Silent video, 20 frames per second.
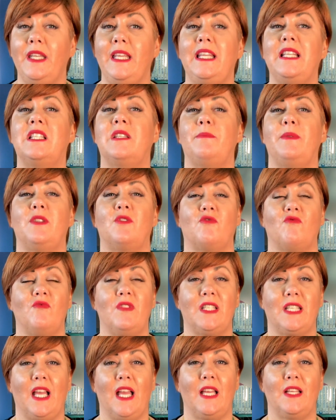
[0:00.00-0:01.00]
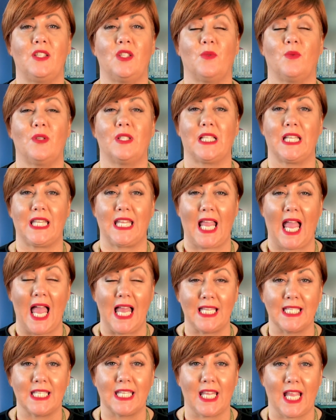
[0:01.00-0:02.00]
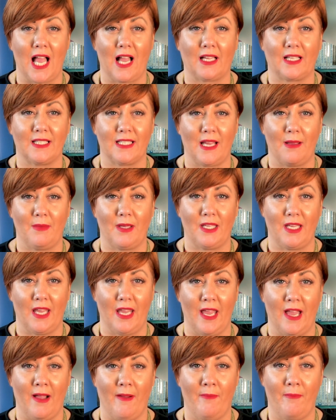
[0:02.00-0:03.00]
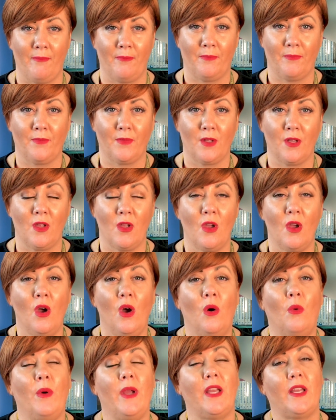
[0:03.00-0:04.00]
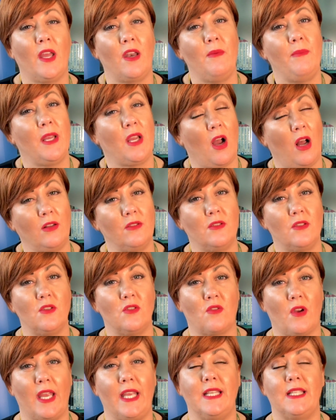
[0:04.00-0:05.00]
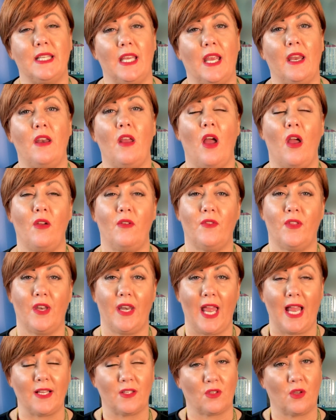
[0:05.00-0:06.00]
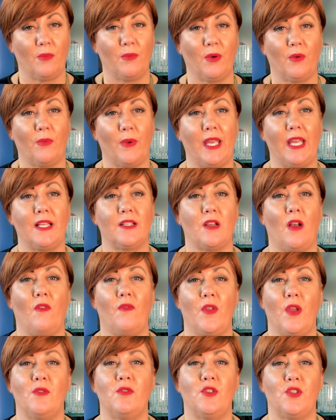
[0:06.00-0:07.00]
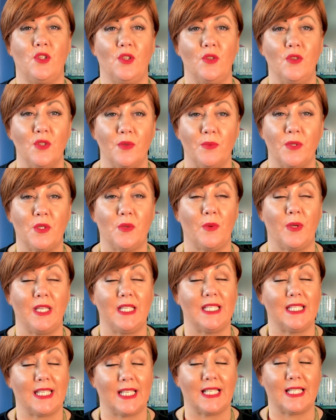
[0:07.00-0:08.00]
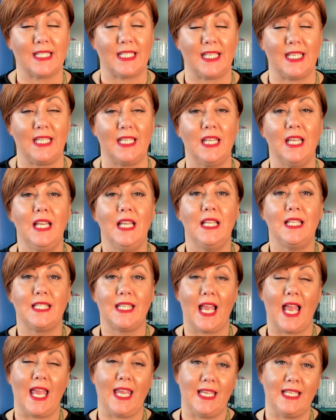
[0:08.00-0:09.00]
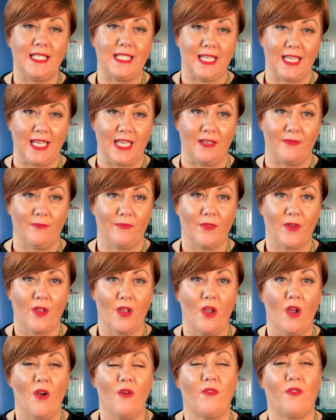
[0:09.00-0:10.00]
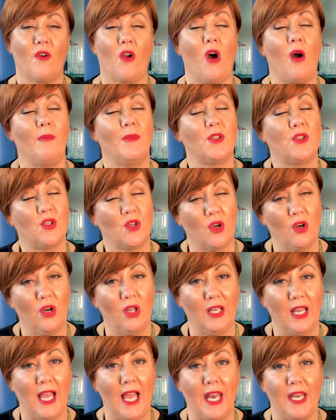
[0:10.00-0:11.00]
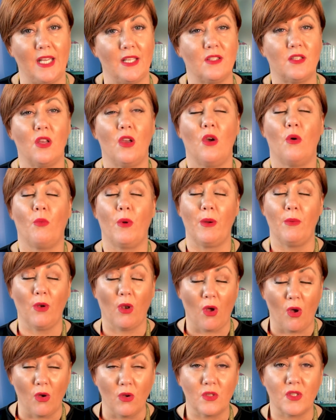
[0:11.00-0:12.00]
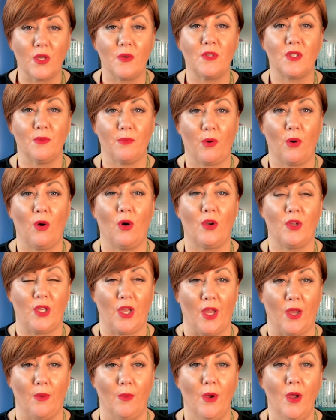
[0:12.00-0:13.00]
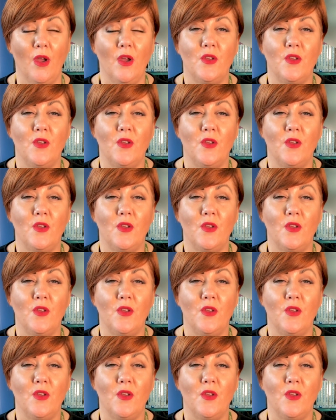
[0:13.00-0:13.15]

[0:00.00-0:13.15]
need to be returned to us at the end of the academic year. We are going to be concentrating over the next couple of weeks on those students between 16 to 18. For our mature learners, we will also support you